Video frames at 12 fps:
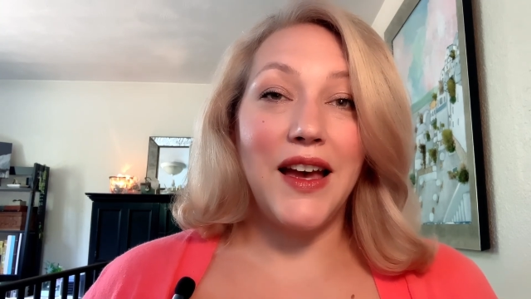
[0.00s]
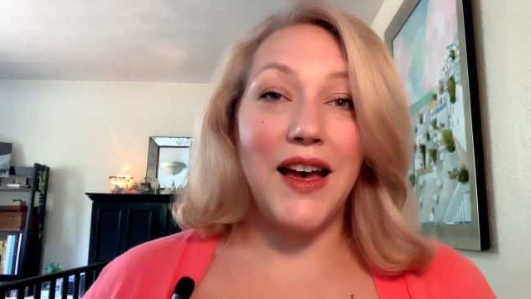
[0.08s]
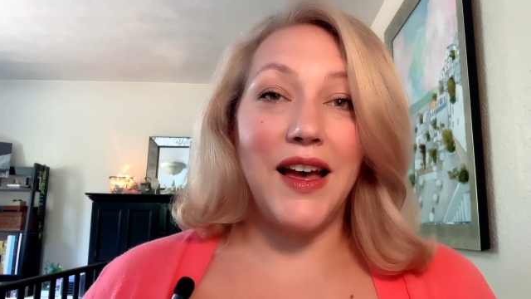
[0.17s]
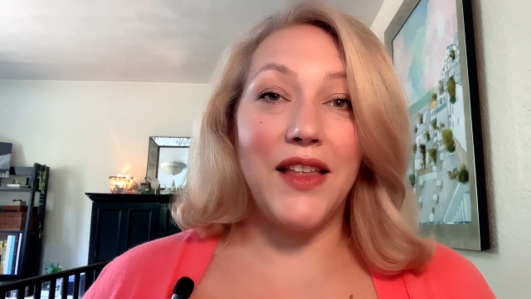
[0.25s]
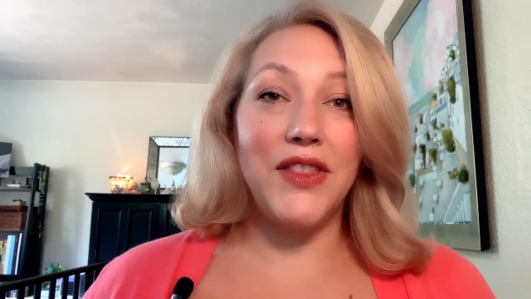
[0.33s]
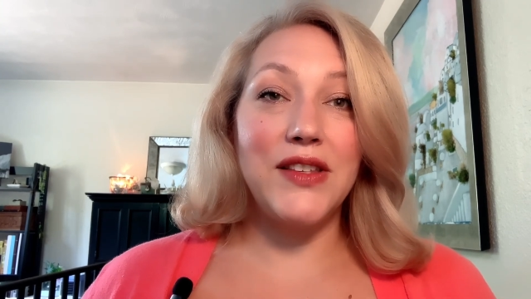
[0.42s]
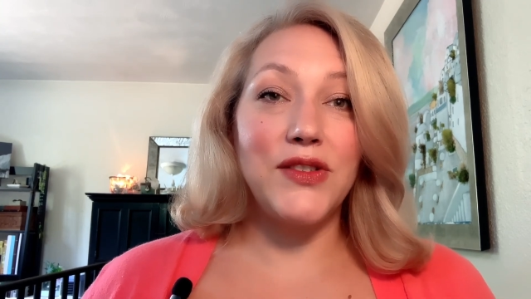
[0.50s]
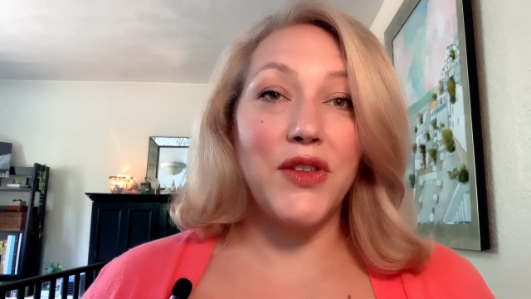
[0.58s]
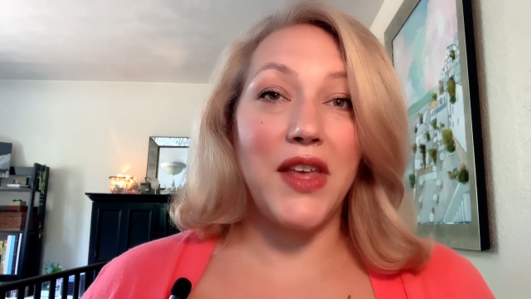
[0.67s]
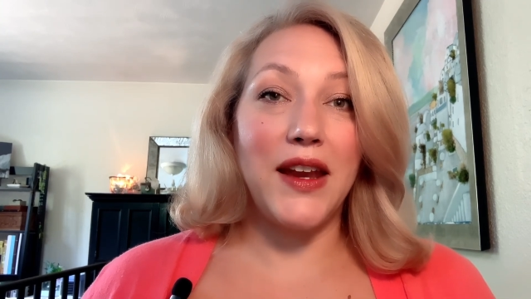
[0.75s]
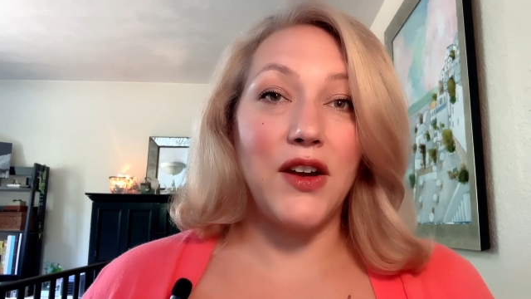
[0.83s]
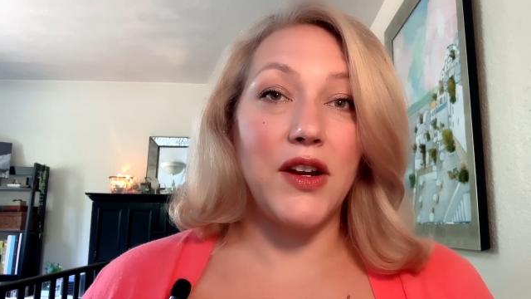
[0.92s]
Uh, these are
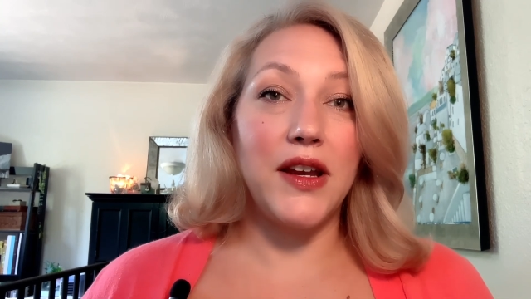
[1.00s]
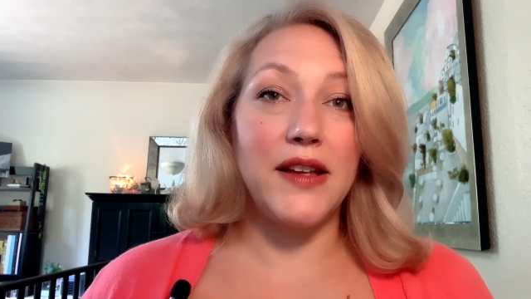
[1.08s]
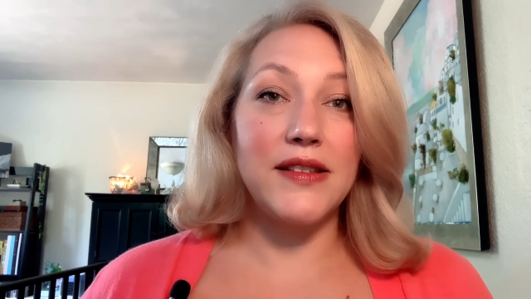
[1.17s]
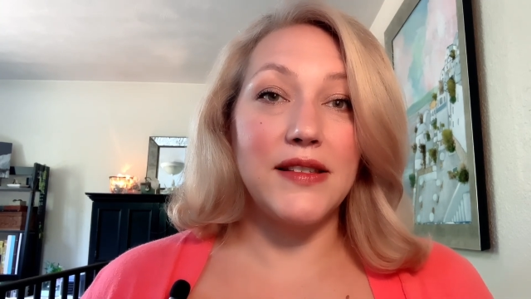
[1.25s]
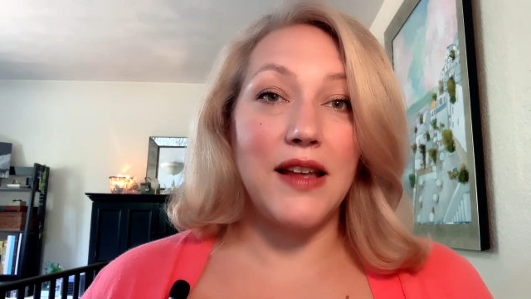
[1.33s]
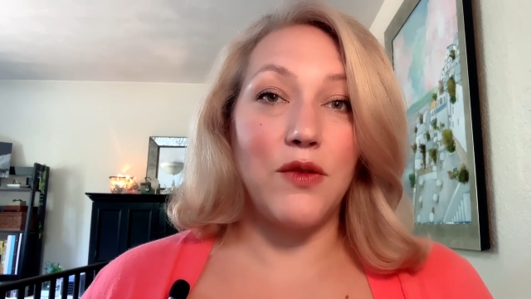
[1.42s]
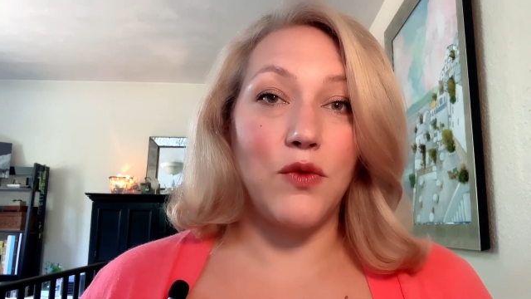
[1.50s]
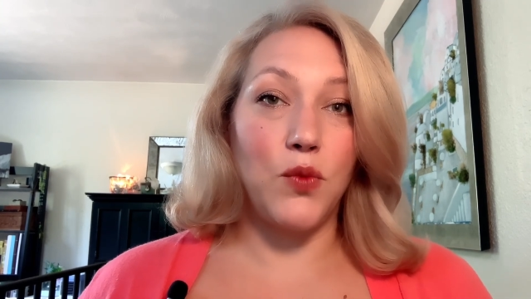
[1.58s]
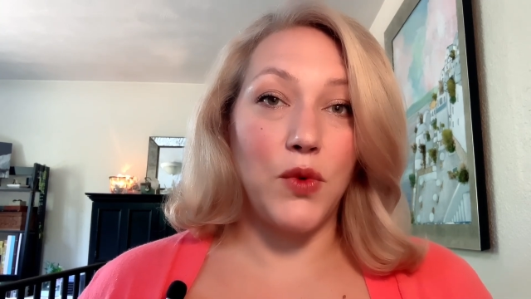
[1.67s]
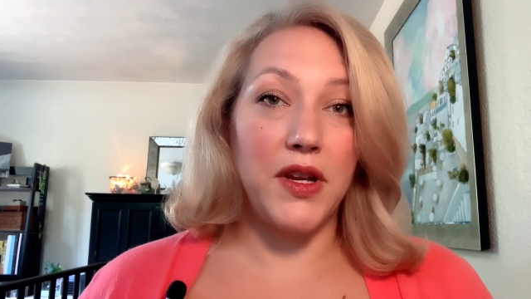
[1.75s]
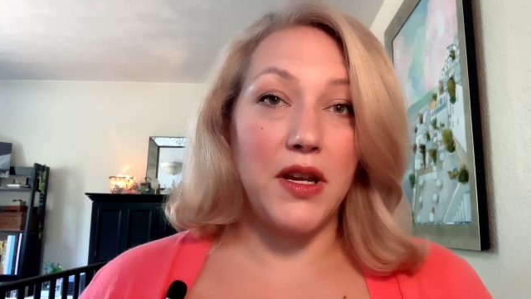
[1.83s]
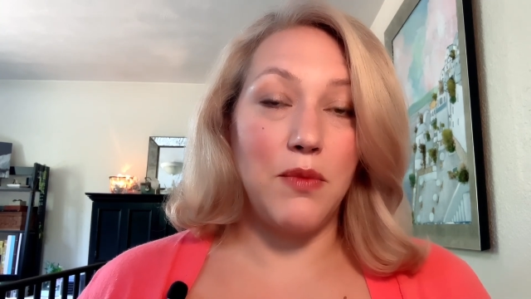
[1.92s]
the areas that
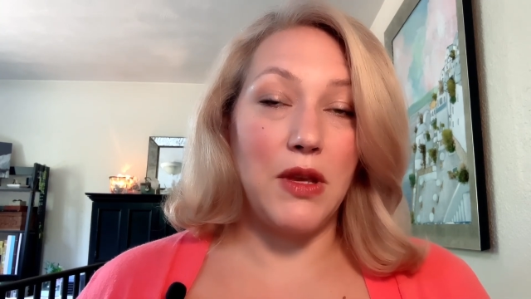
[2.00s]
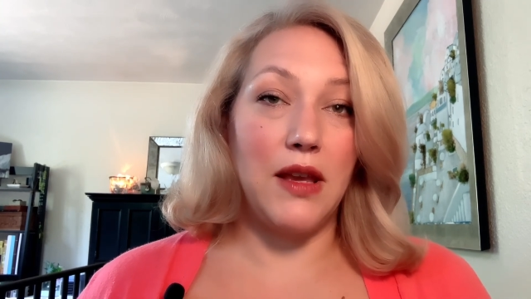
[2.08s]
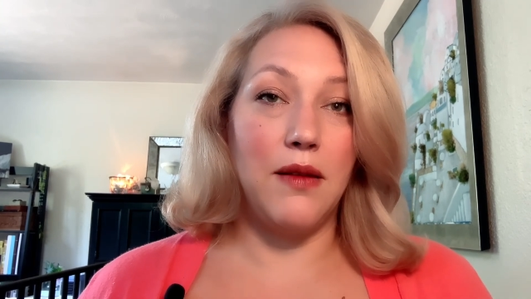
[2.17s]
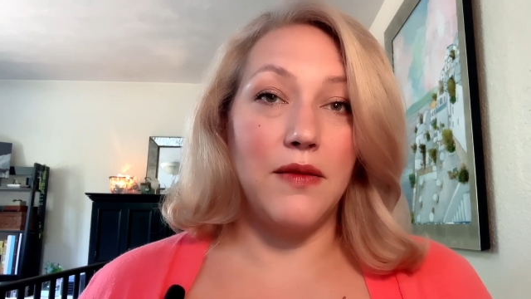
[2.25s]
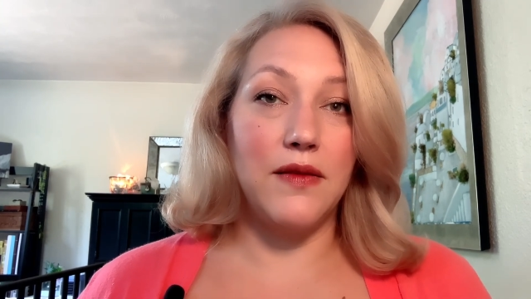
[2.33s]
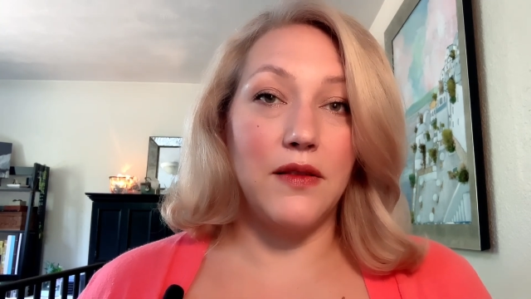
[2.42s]
we're going to be